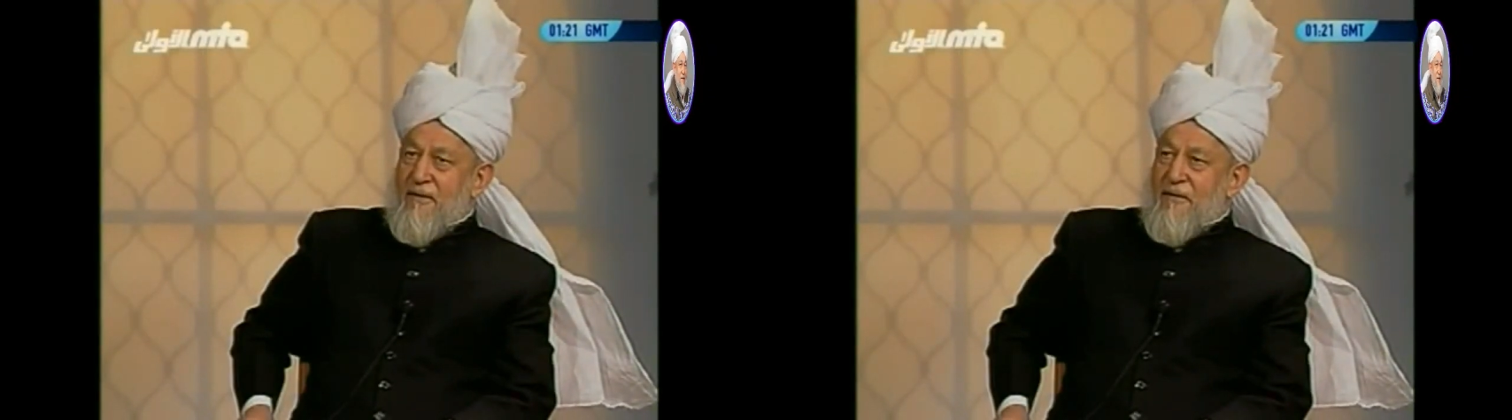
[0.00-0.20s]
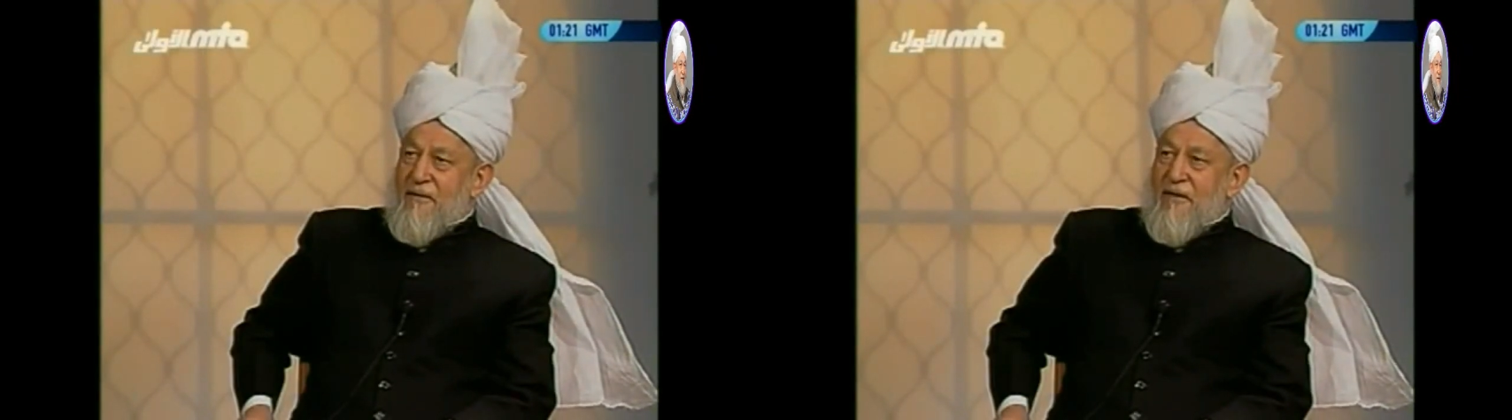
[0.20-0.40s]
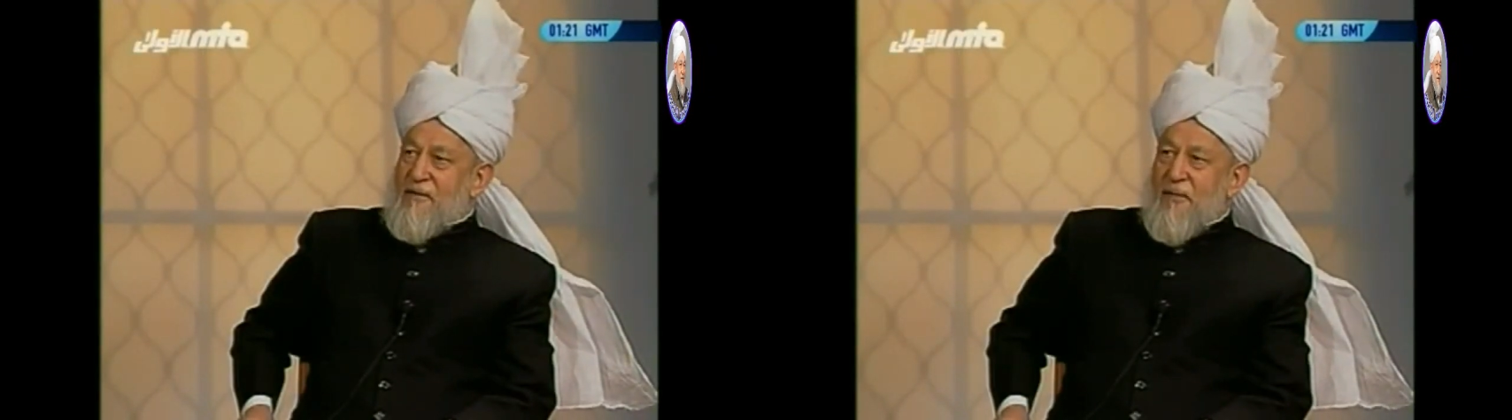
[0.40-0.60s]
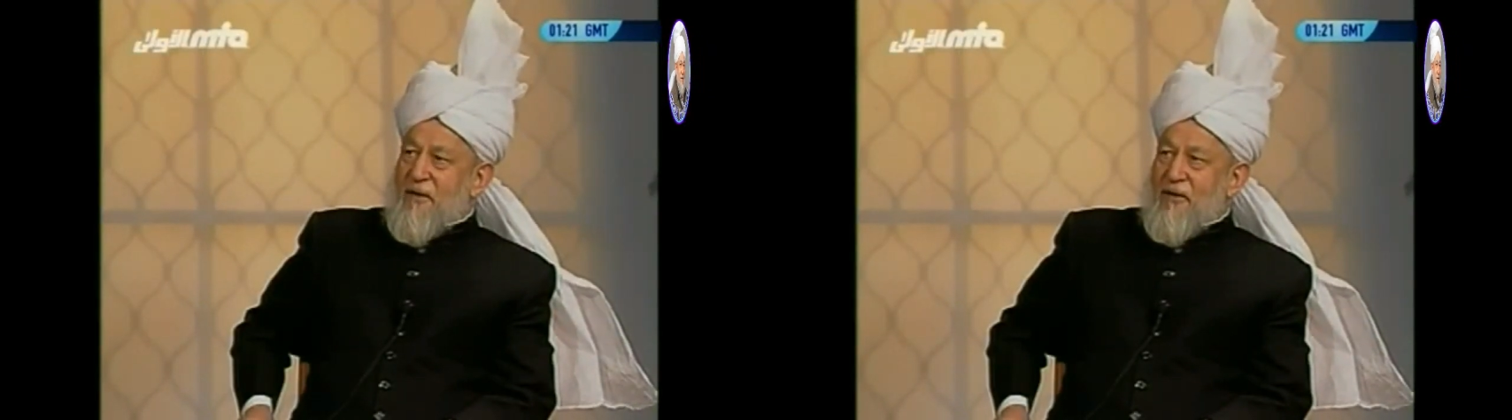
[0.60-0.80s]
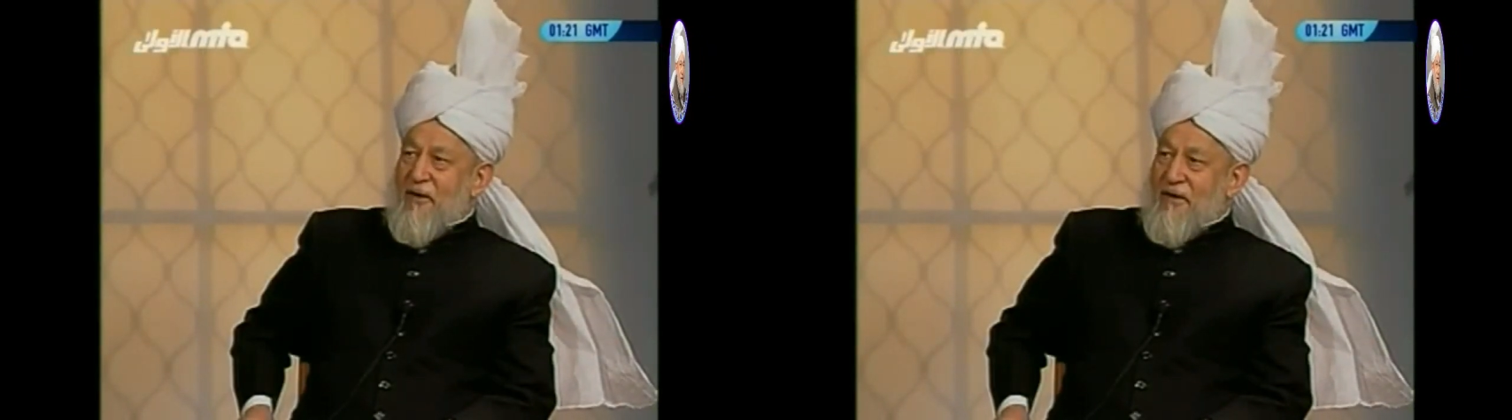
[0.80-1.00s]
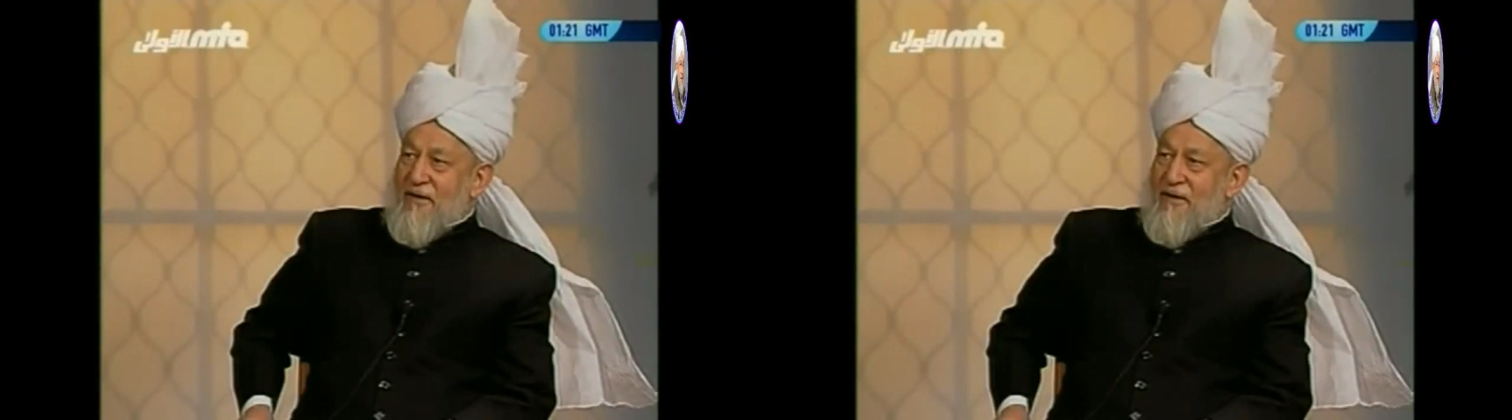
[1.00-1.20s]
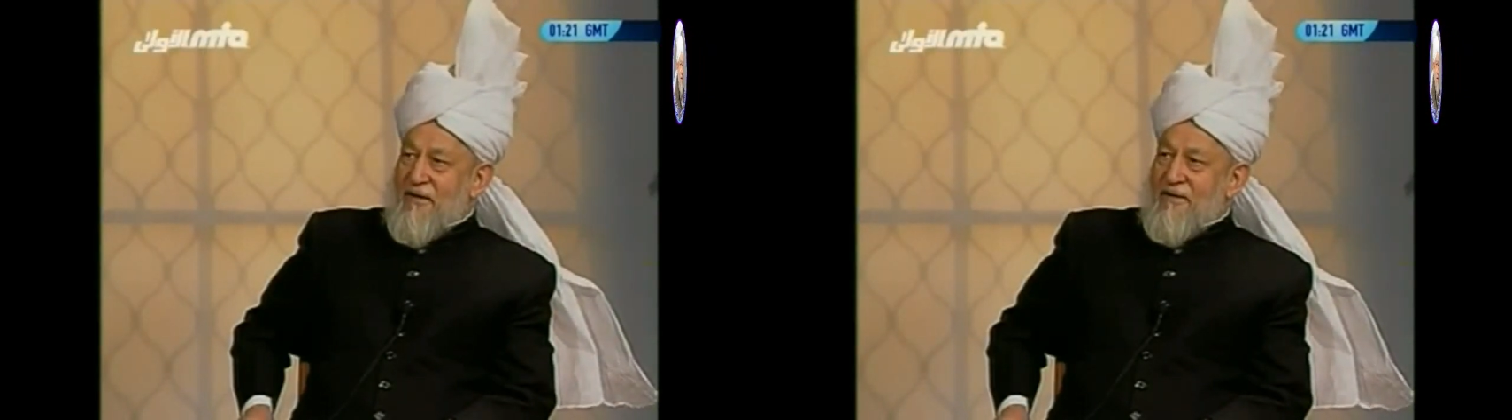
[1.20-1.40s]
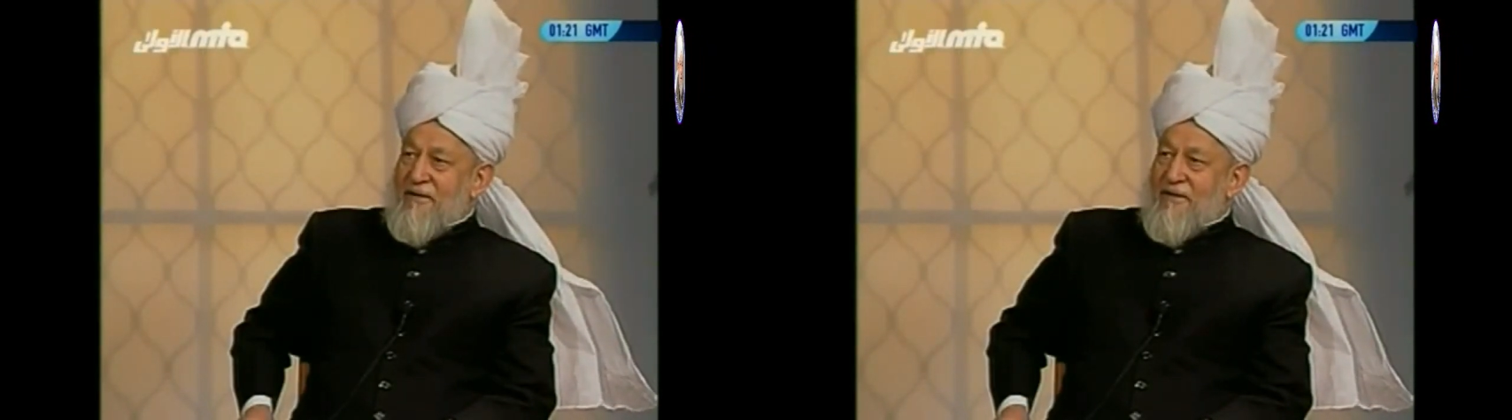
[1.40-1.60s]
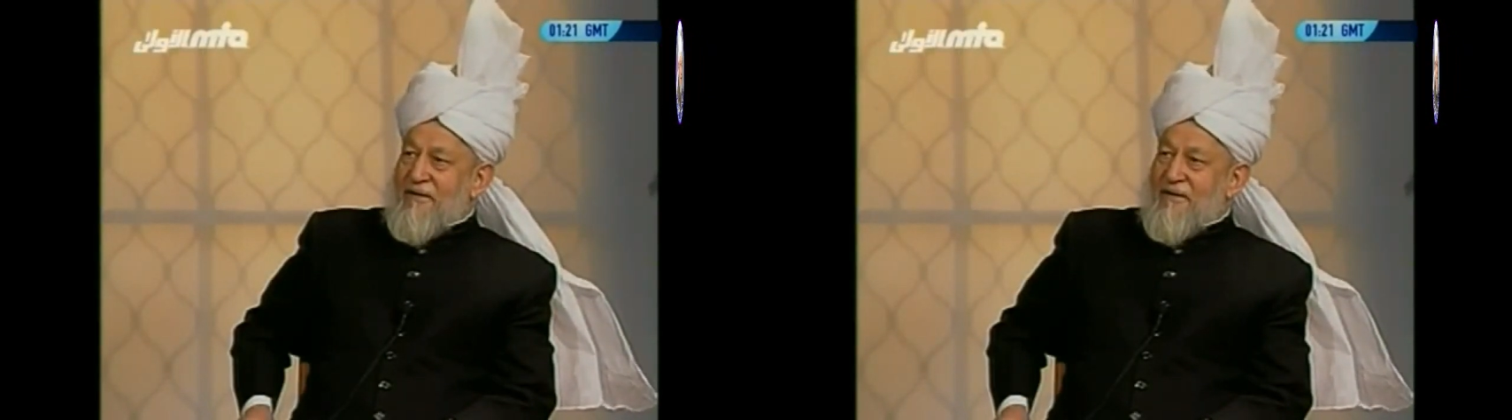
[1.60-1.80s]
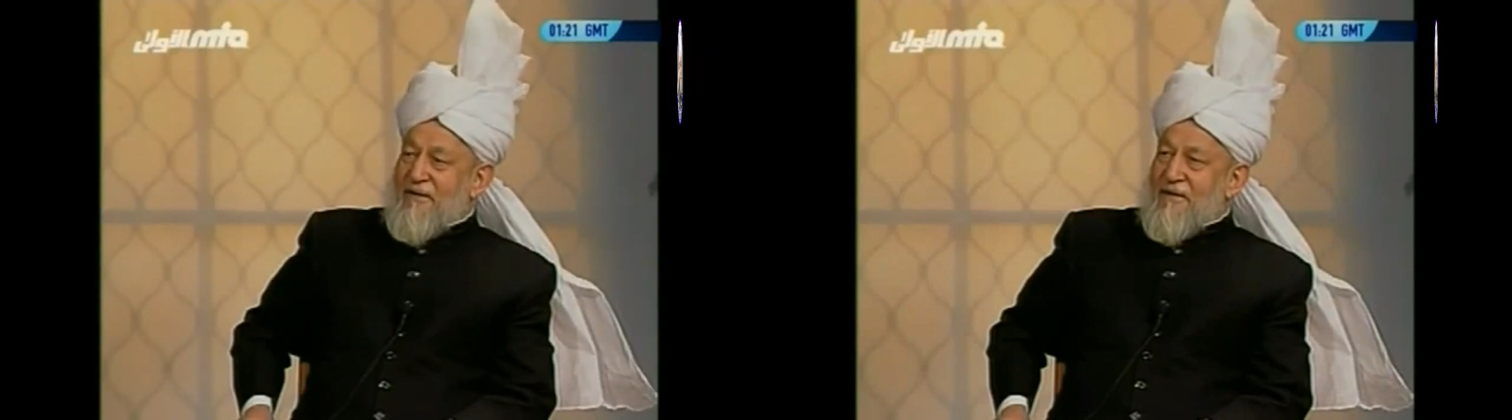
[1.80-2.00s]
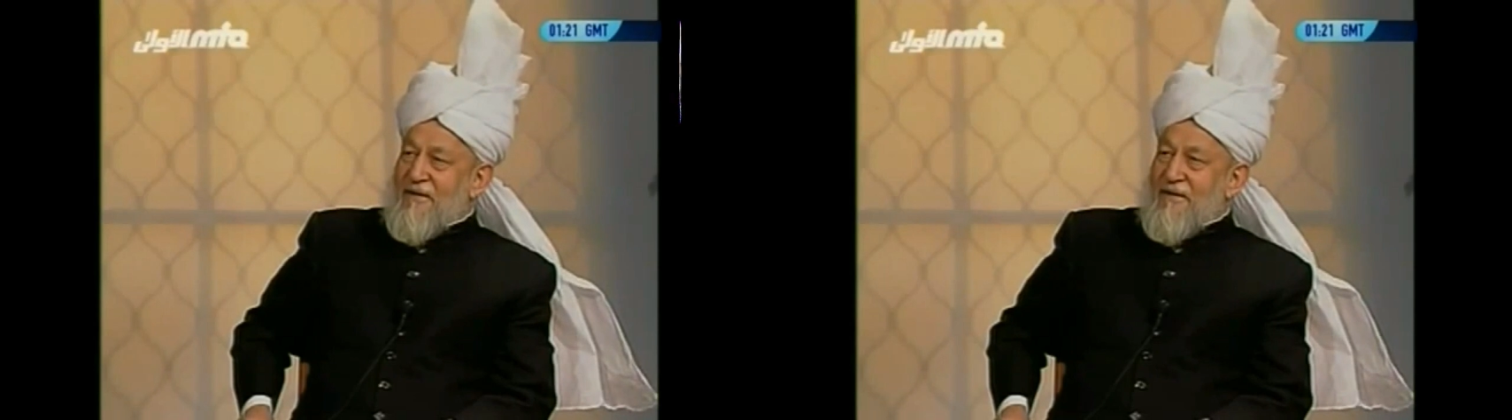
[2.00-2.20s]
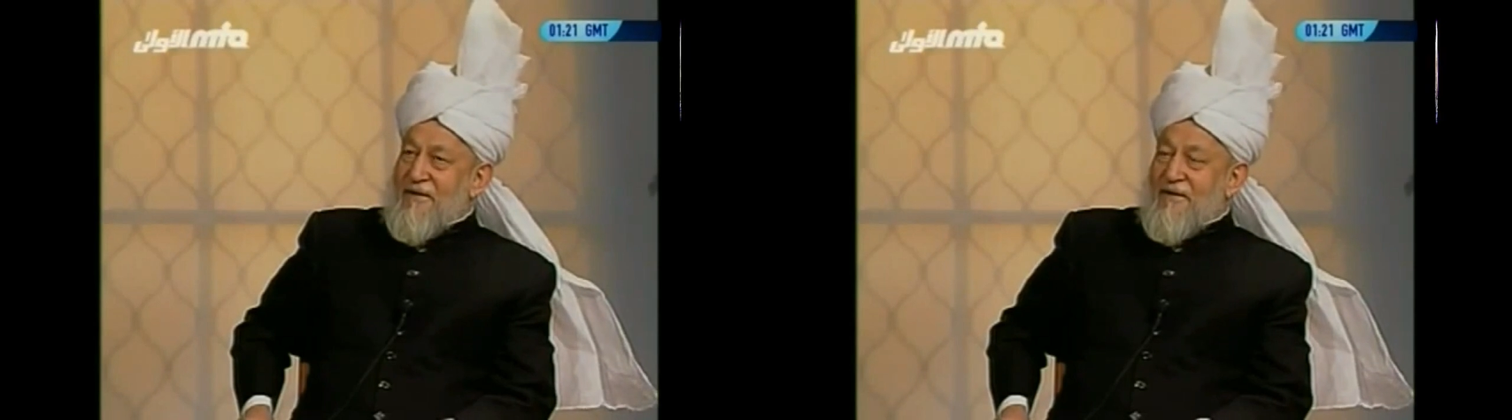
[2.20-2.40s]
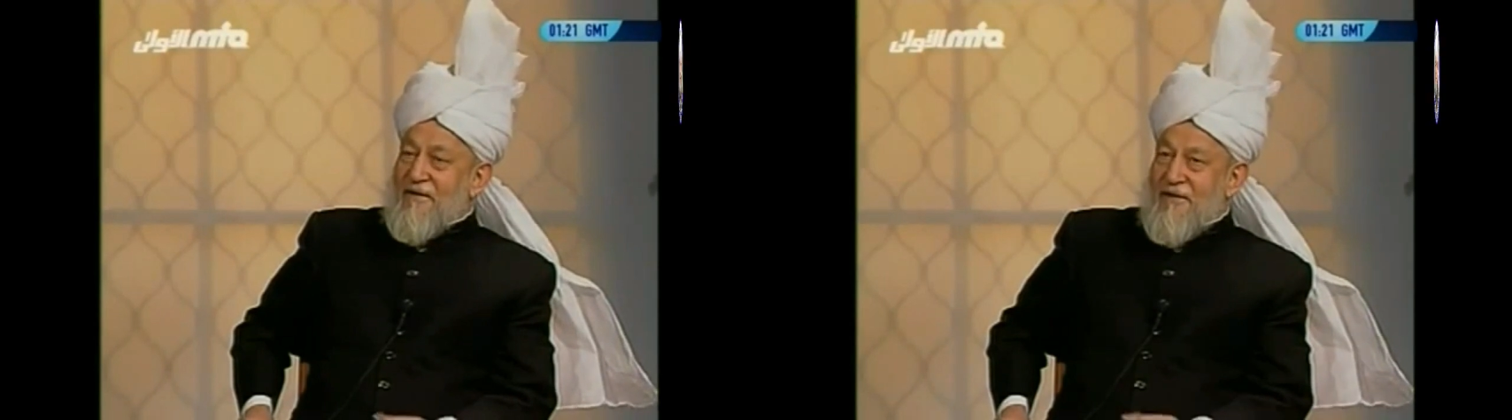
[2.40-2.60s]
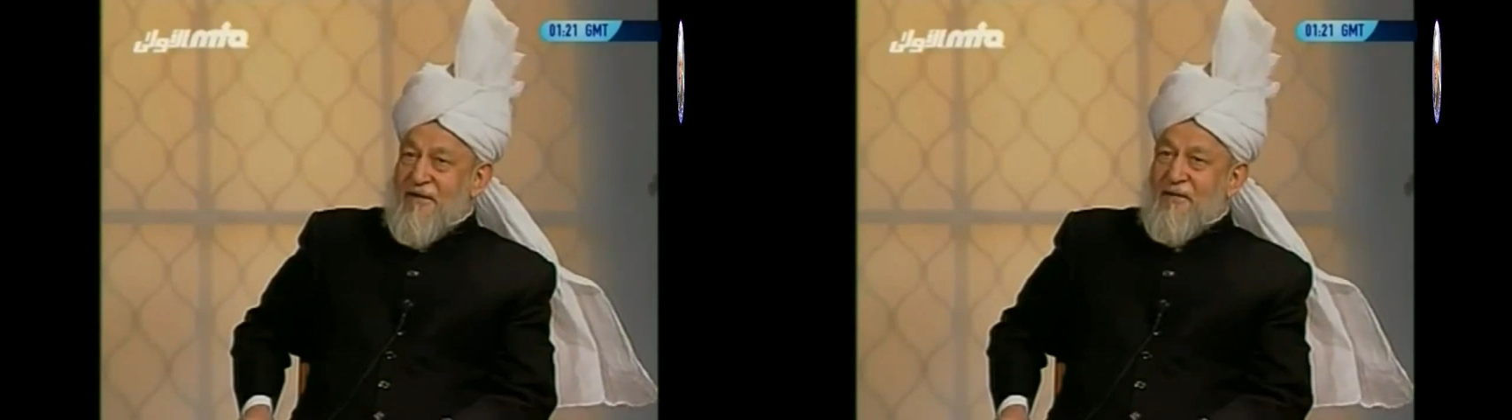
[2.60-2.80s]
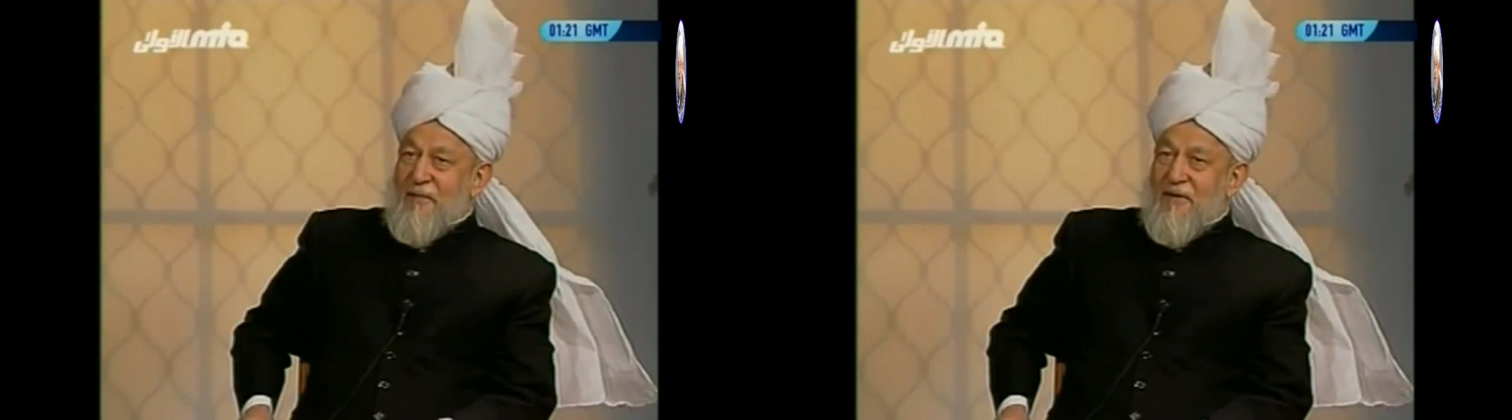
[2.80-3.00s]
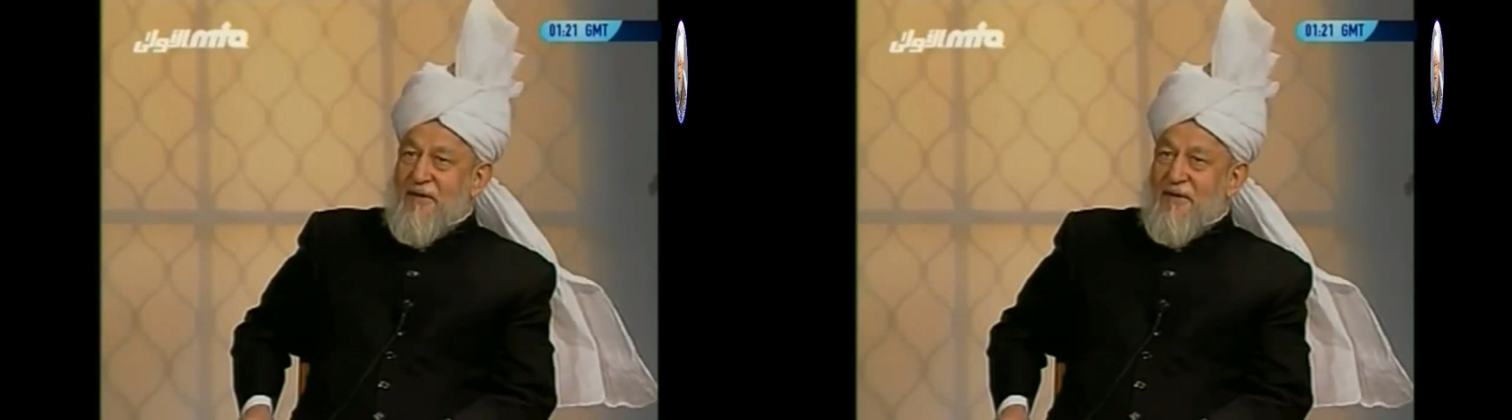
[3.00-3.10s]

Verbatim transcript: That's my raya. Such a